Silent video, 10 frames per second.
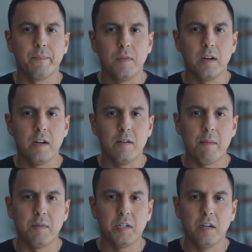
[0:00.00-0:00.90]
You're gonna hear that
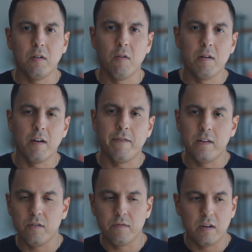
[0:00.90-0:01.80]
machine going off in
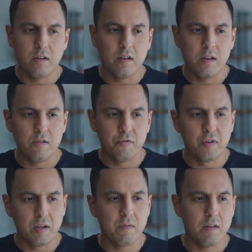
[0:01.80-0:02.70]
your dreams,